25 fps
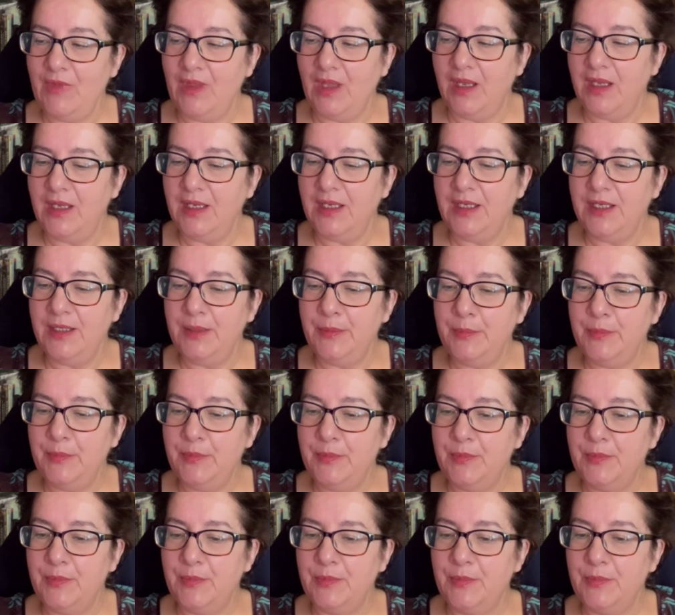
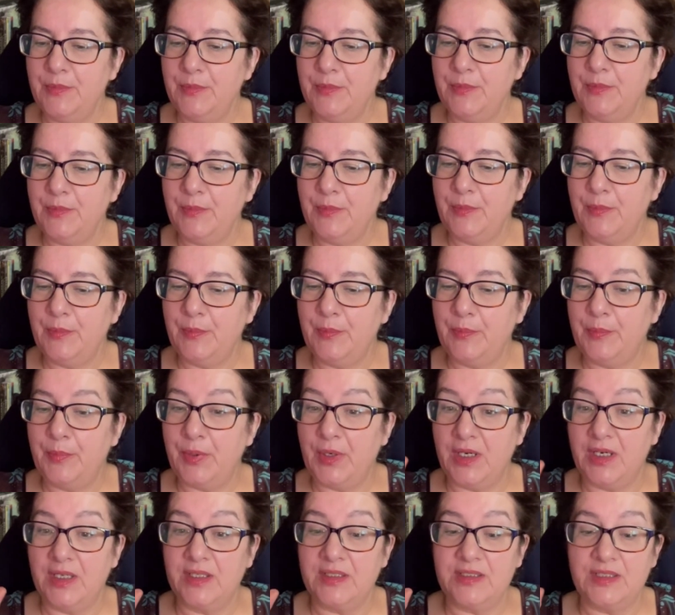
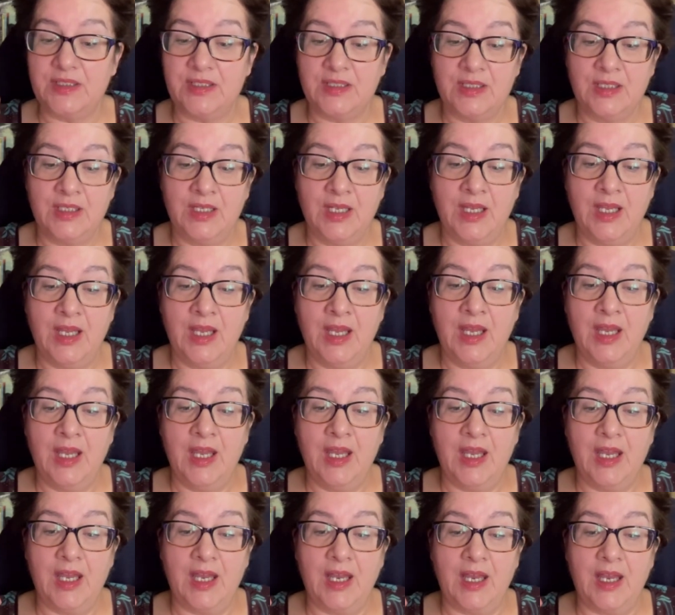But
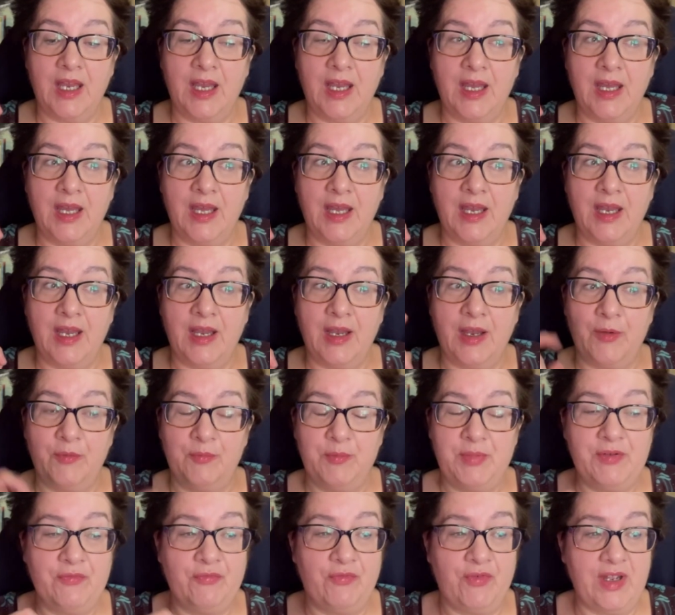I've
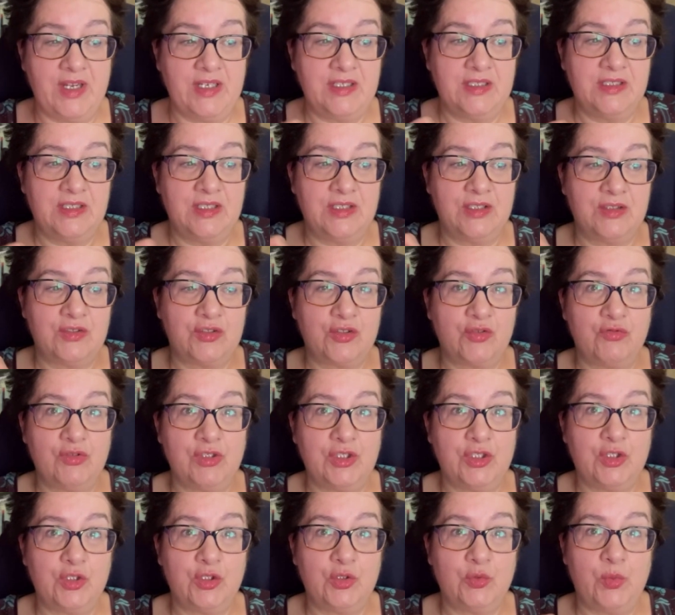been finding it's a
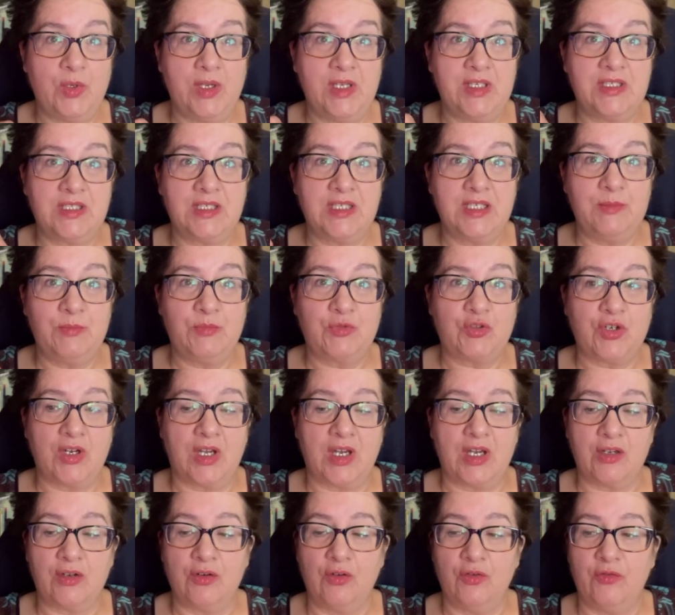really good way to keep
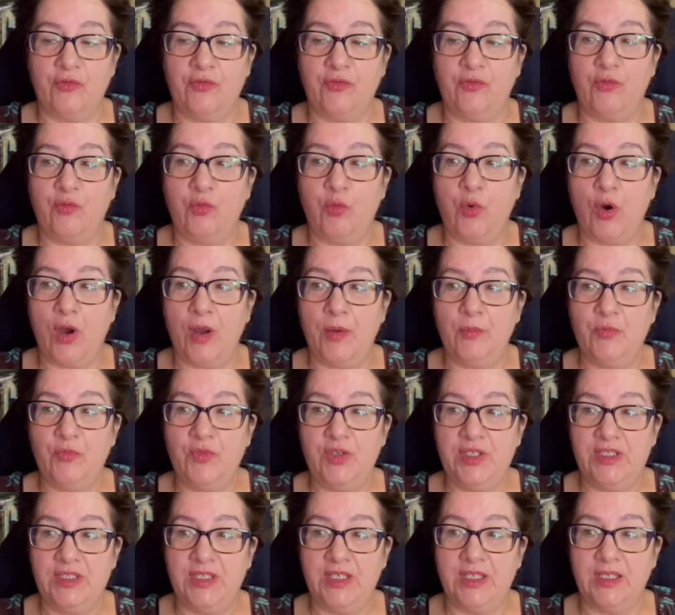track of what I'm
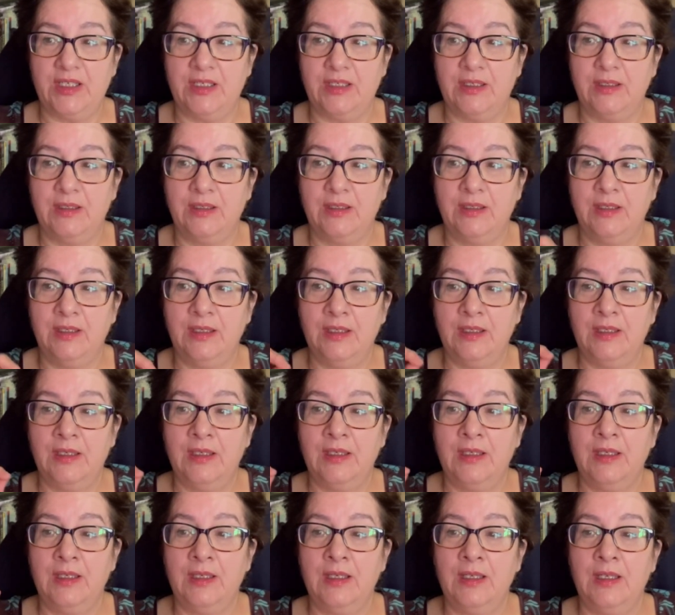reading,
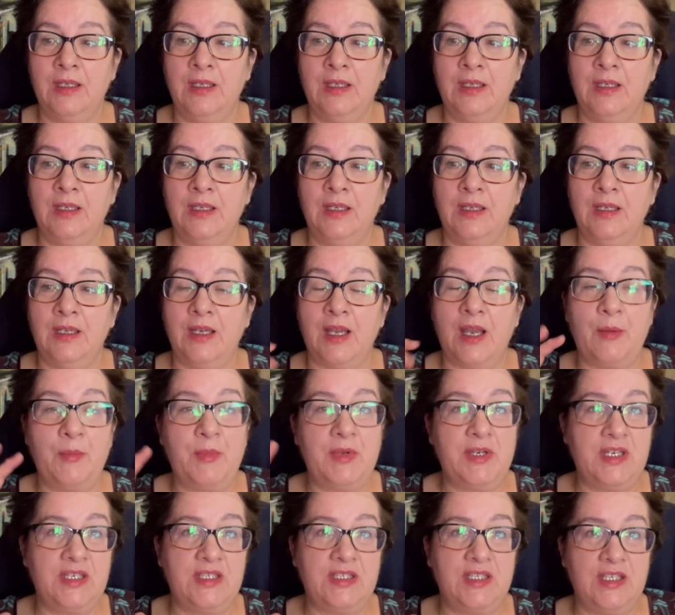how
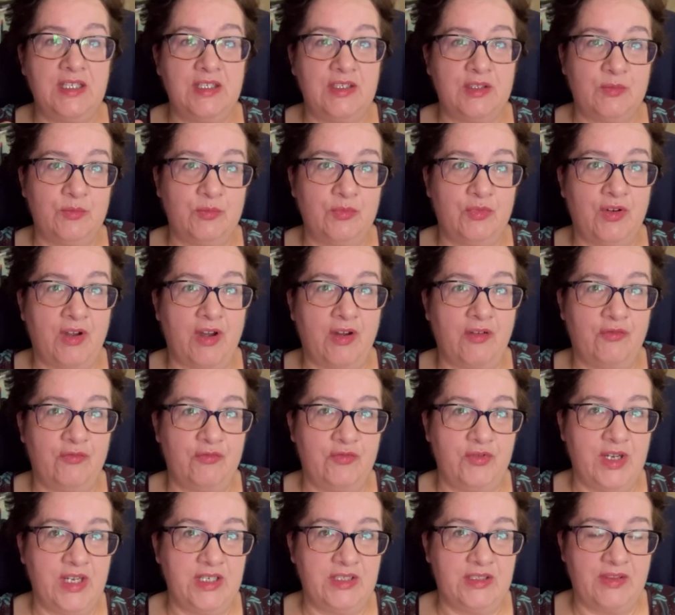many days I've
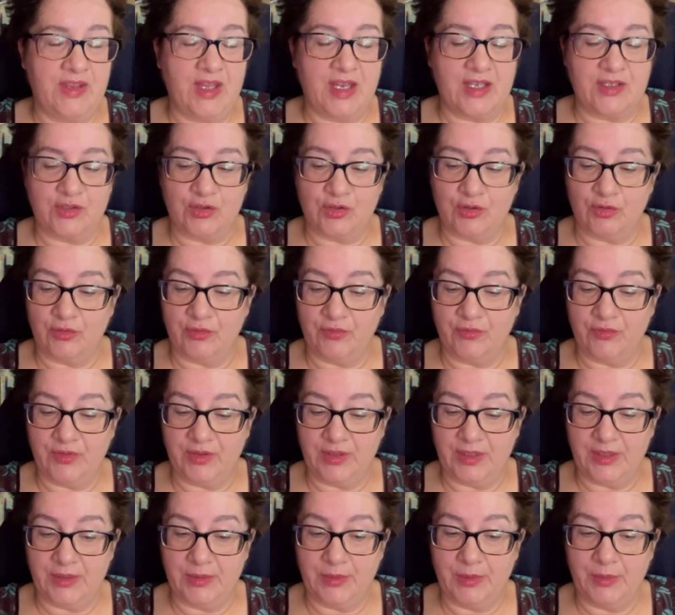read, that sort of
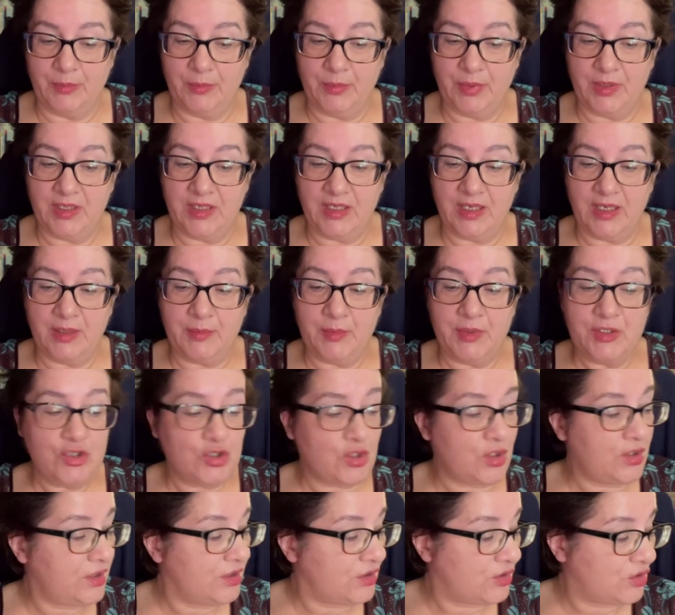thing. But I'm
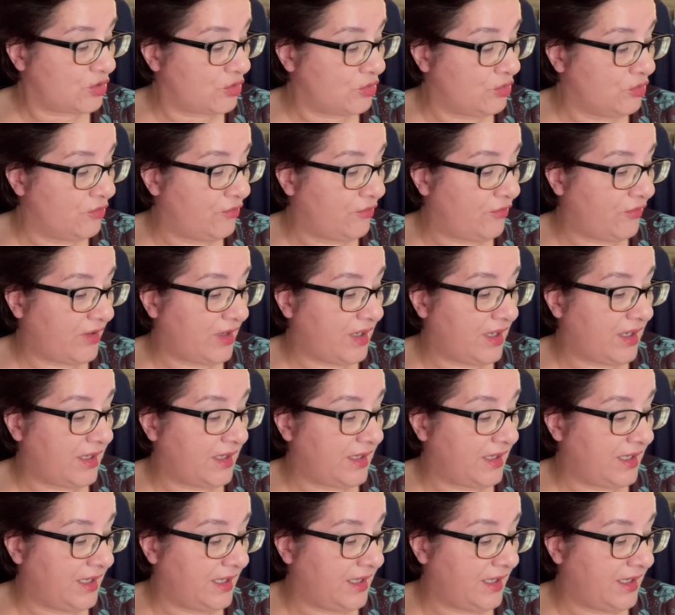enjoying it so
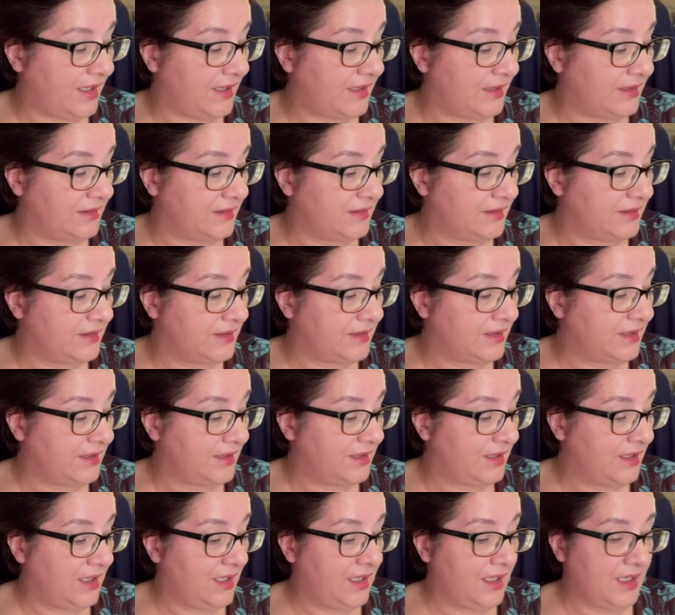far, and
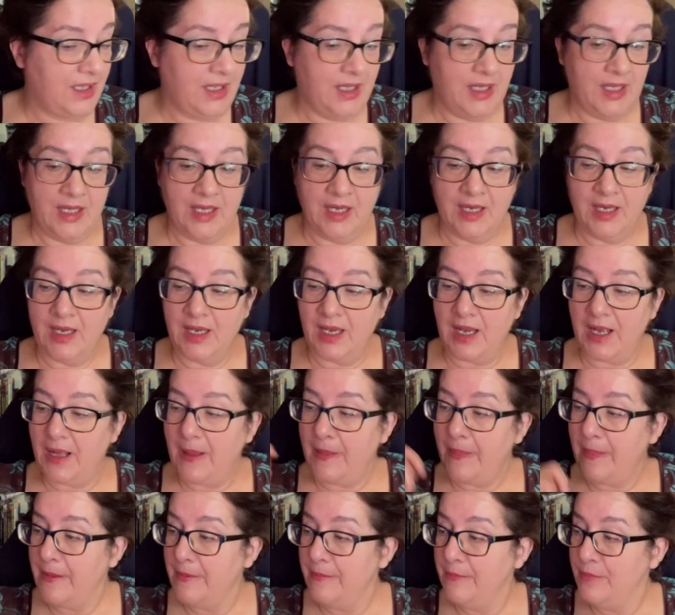
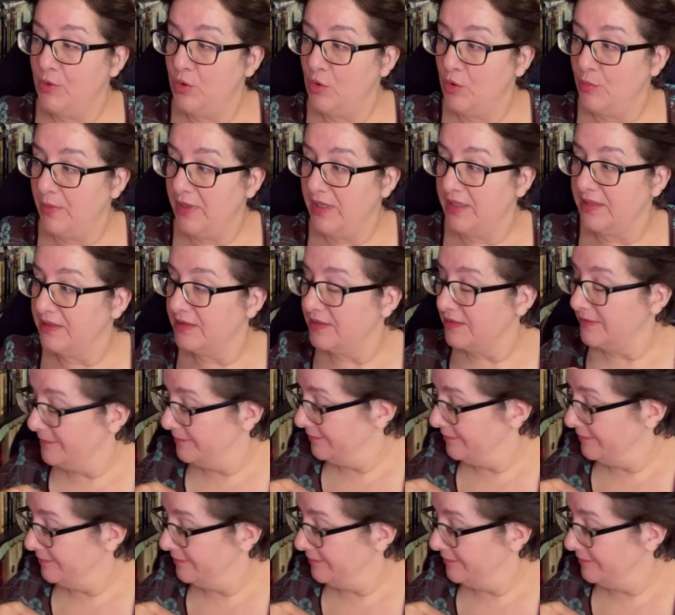at the moment